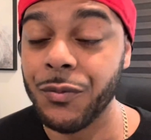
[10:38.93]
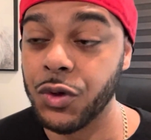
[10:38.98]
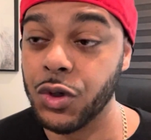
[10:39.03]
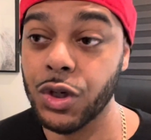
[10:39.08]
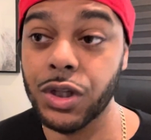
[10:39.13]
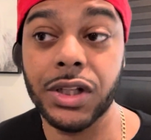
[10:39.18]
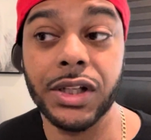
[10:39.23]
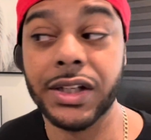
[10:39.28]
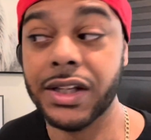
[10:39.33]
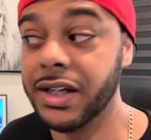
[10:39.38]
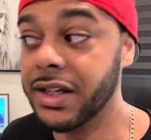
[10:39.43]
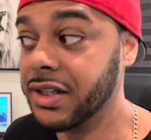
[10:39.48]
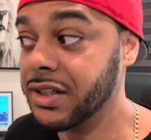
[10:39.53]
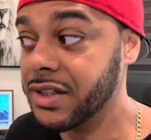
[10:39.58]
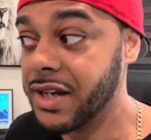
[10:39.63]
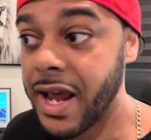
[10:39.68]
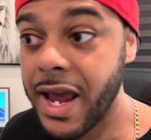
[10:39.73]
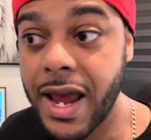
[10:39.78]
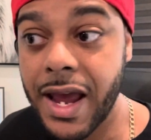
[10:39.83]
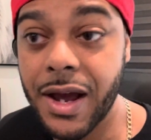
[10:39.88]
You're looking
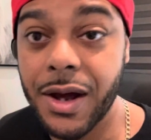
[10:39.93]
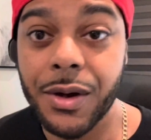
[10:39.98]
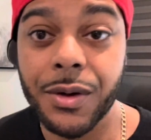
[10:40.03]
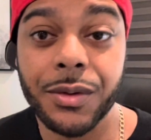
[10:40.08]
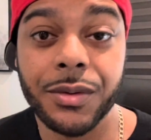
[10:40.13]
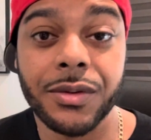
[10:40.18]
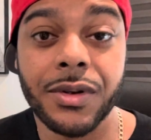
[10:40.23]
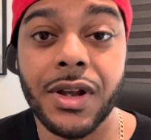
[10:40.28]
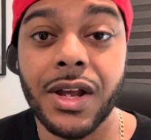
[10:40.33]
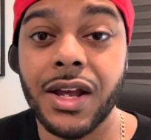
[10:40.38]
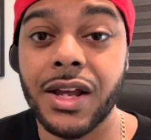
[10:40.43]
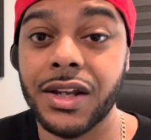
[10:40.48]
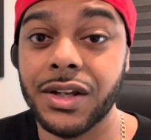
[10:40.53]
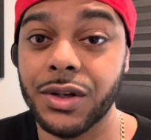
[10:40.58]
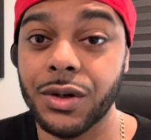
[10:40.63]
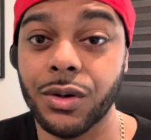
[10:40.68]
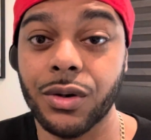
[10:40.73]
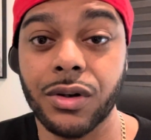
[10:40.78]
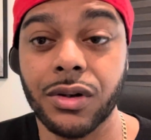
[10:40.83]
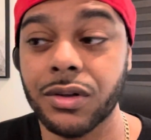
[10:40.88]
down.
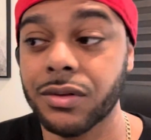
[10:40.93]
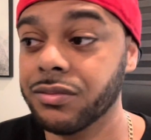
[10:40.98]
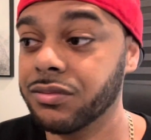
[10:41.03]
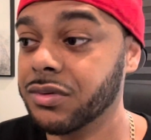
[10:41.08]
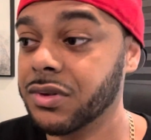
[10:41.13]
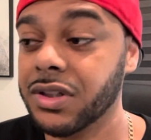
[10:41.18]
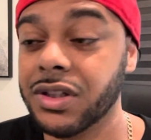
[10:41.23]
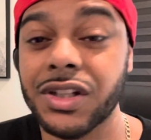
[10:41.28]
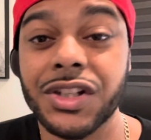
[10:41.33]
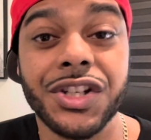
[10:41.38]
You're